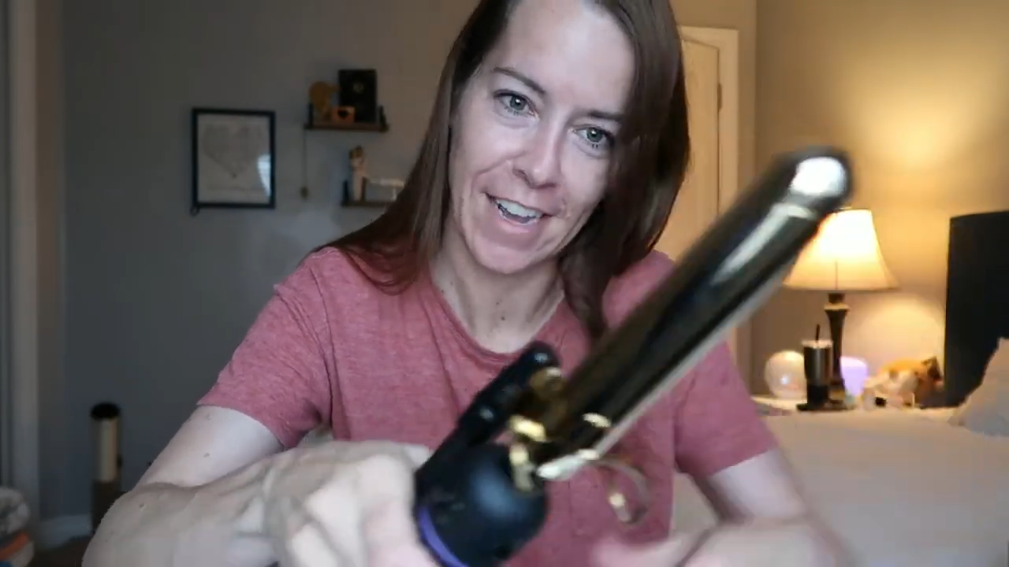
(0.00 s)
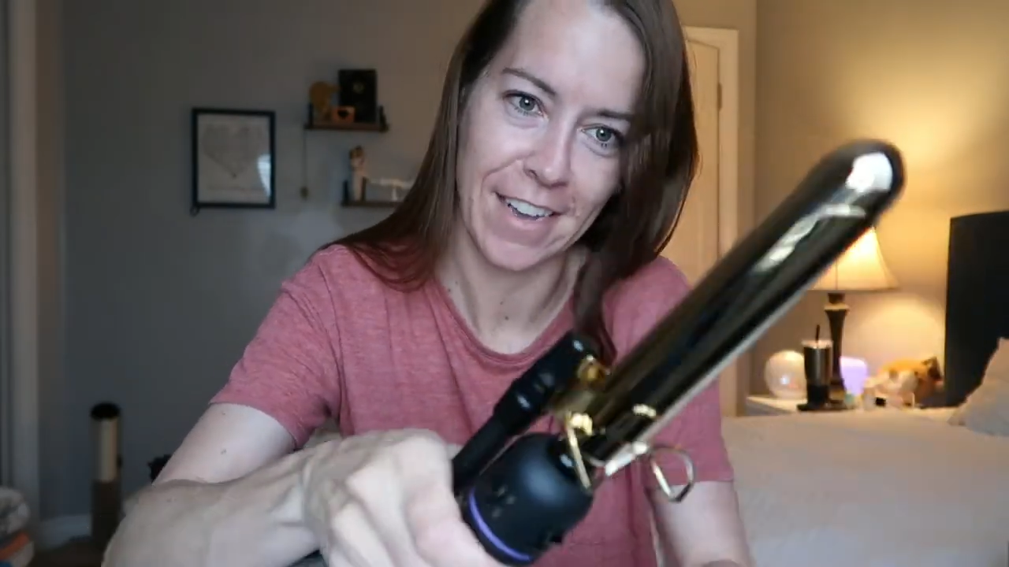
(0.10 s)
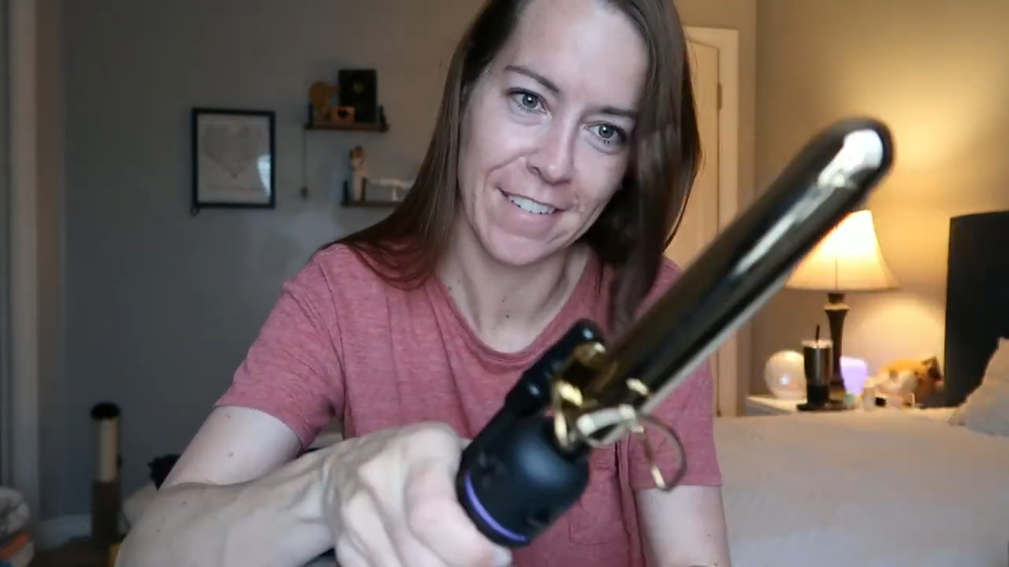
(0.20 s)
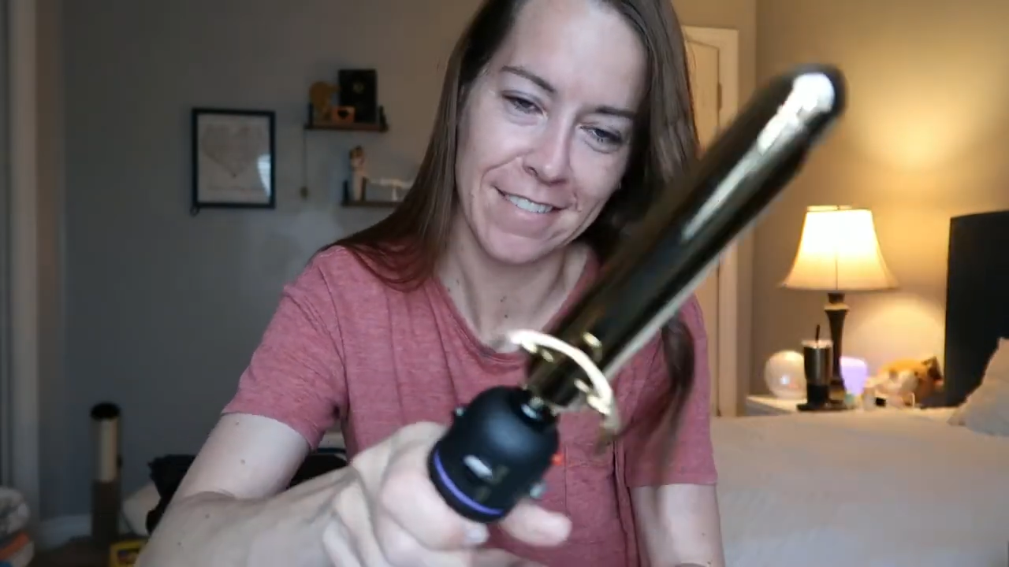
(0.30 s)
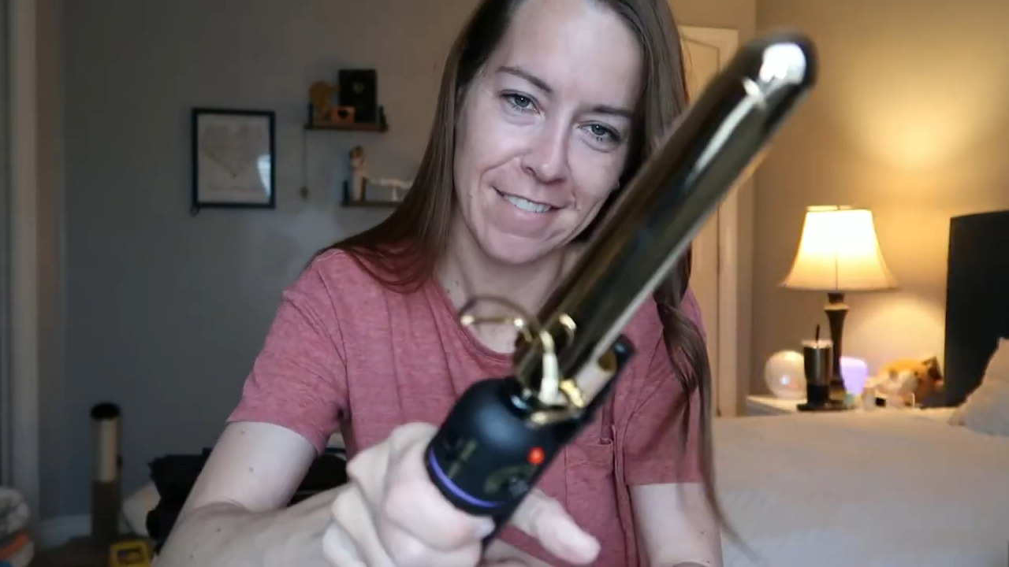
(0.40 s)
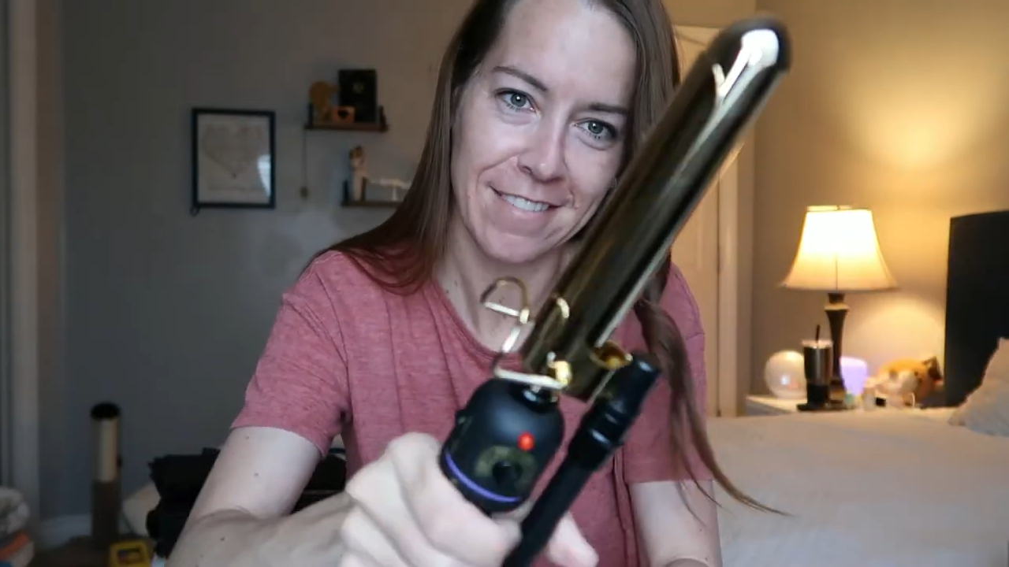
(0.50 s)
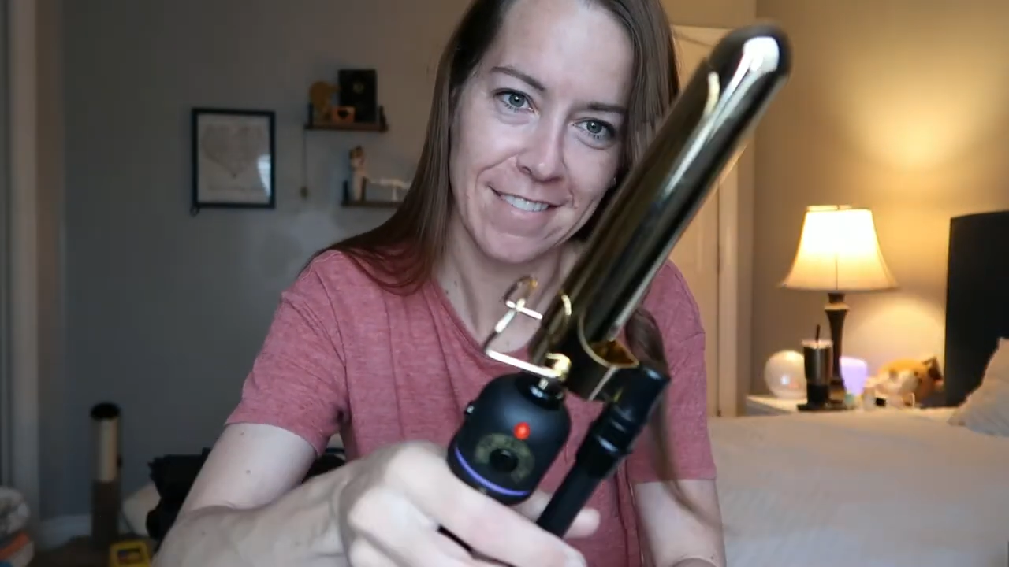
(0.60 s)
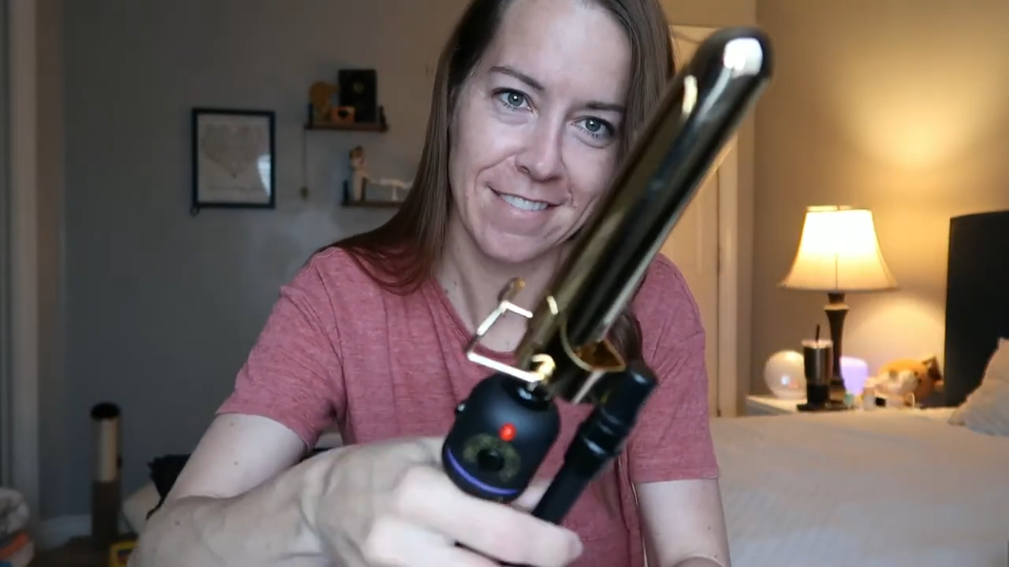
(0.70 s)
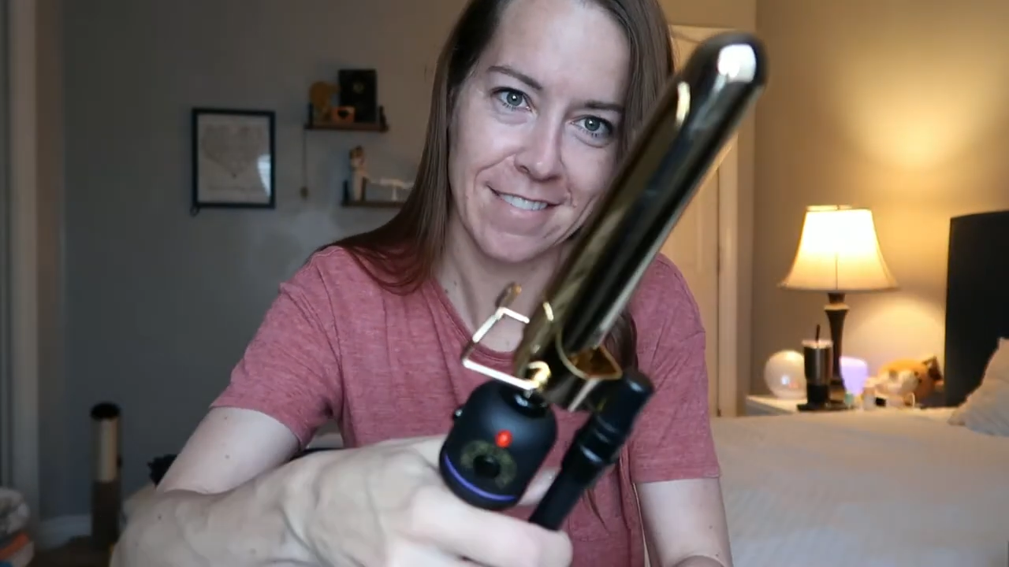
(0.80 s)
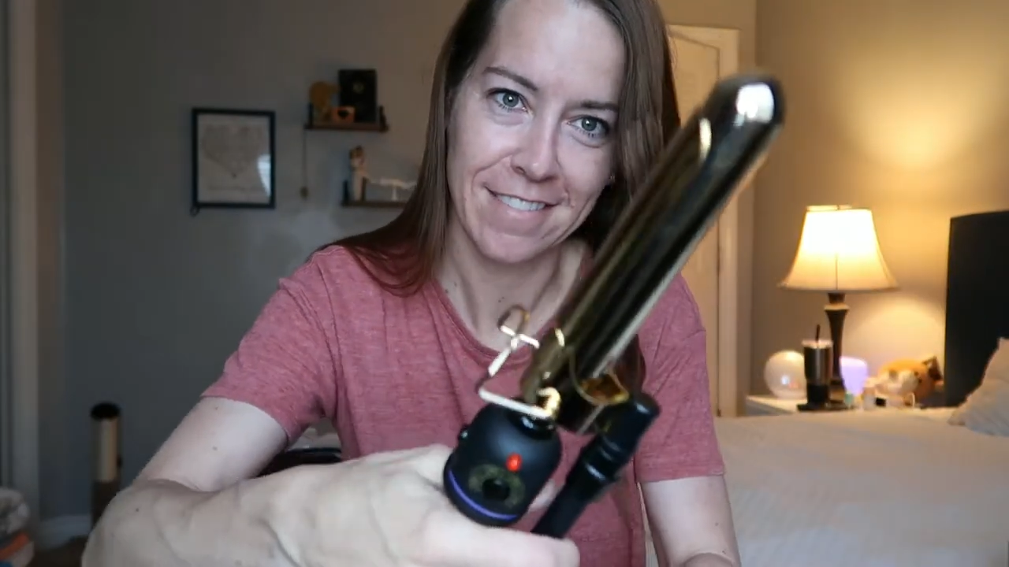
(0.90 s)
okay?
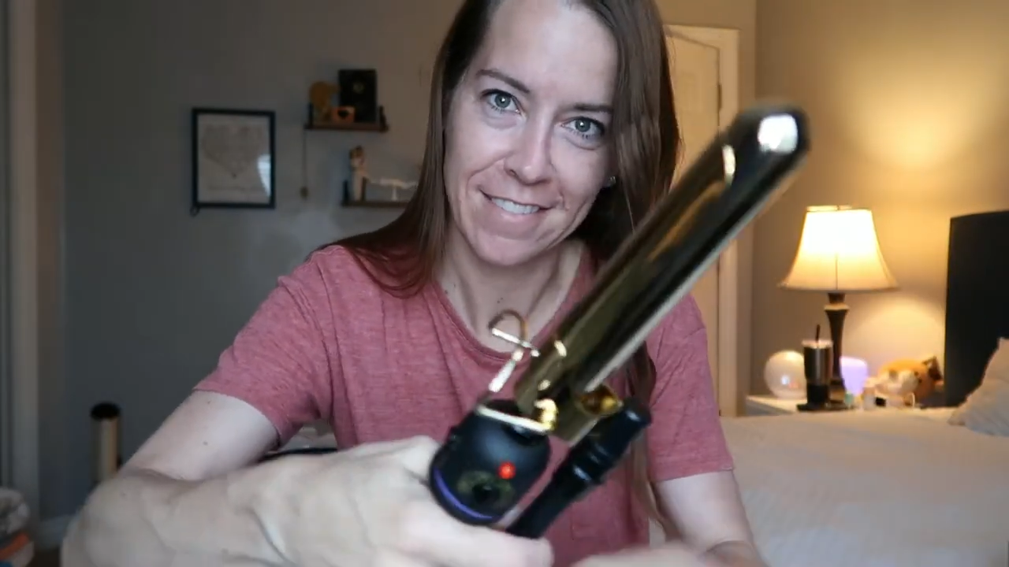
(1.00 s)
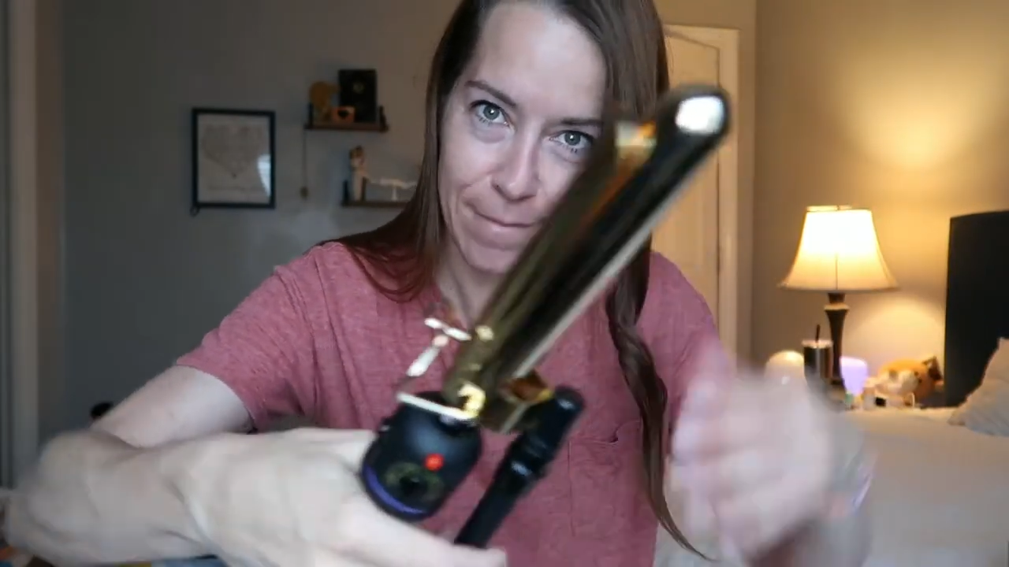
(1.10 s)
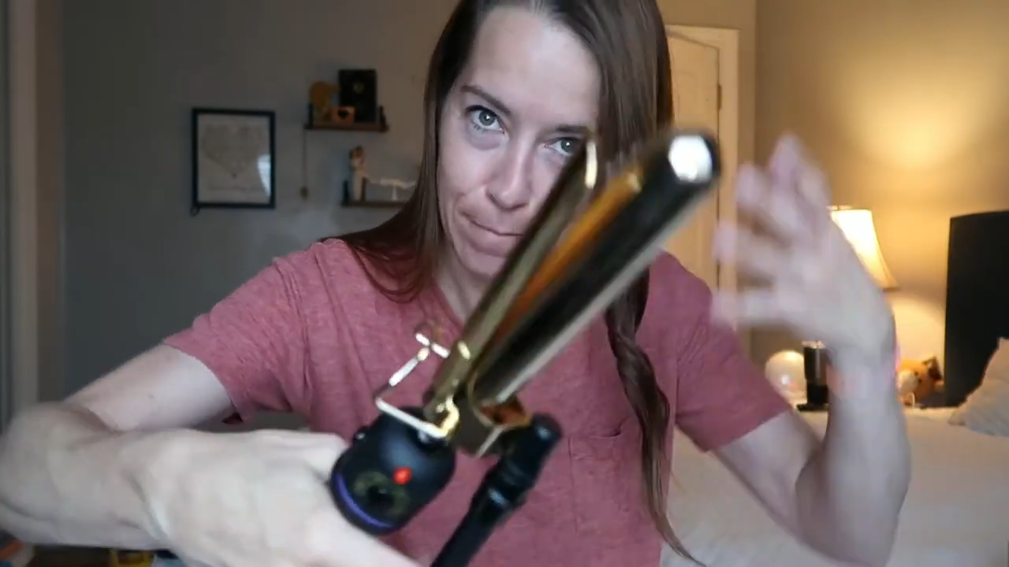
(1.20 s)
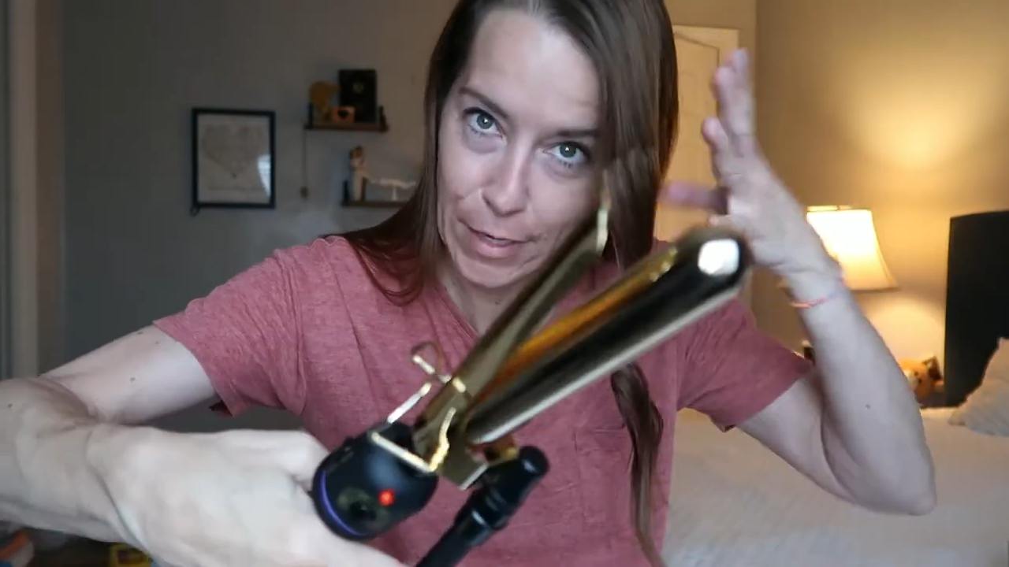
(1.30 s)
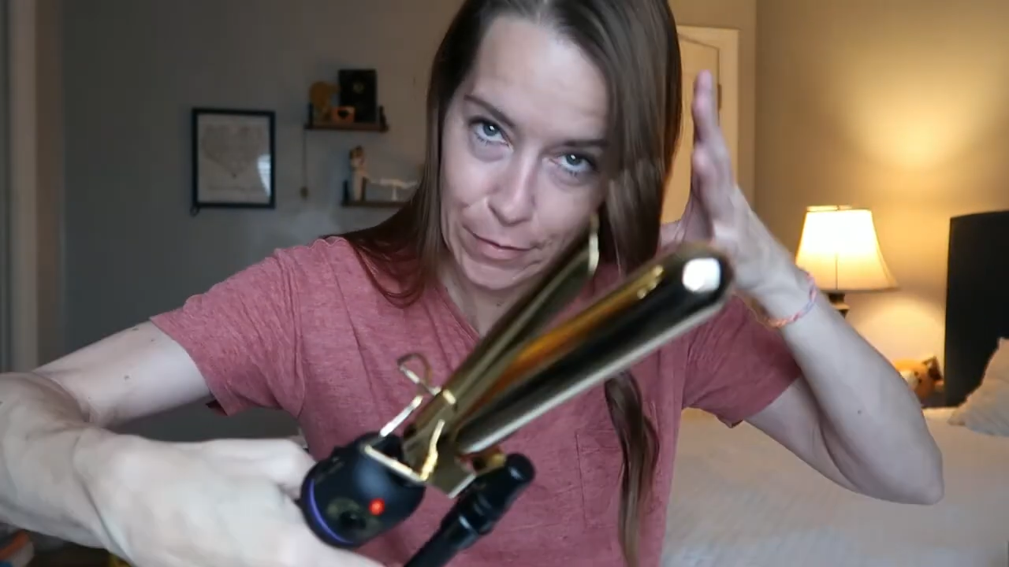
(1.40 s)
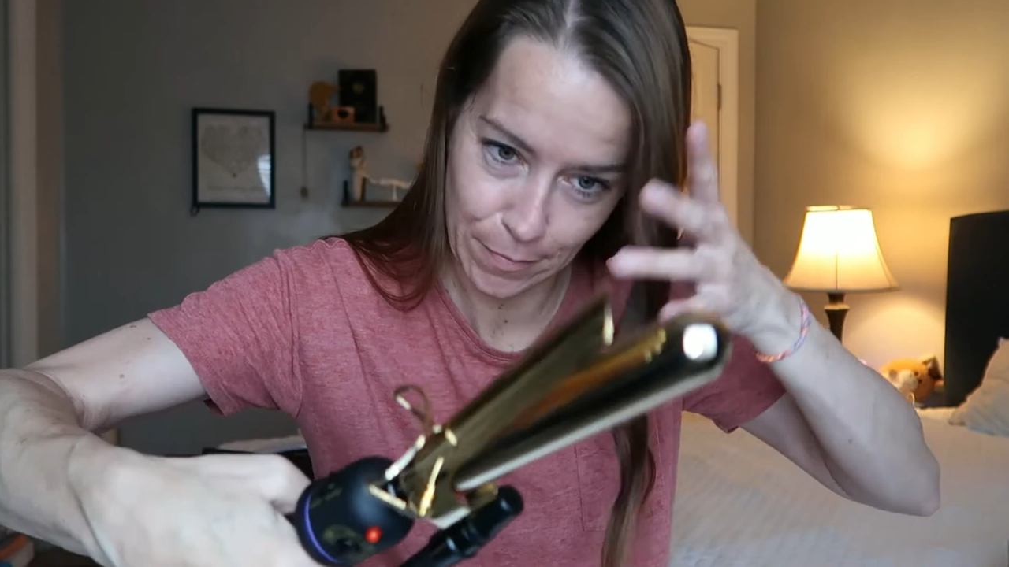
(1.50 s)
Bear